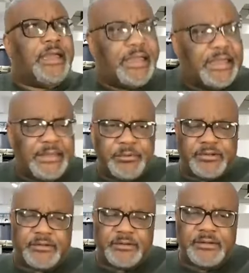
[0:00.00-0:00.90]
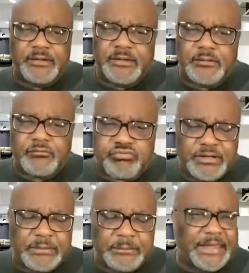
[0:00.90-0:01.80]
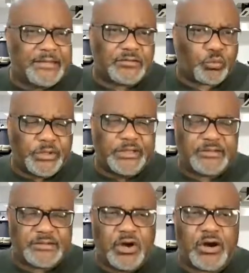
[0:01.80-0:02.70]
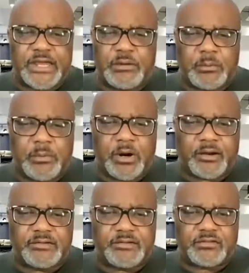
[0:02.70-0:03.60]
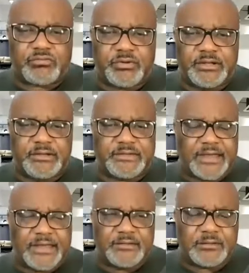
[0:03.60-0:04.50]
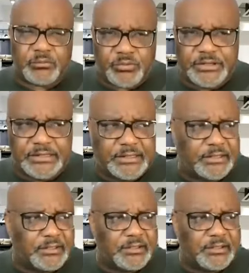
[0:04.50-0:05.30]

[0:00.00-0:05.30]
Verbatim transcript: And he was really making some really snarky remarks, just really saying some really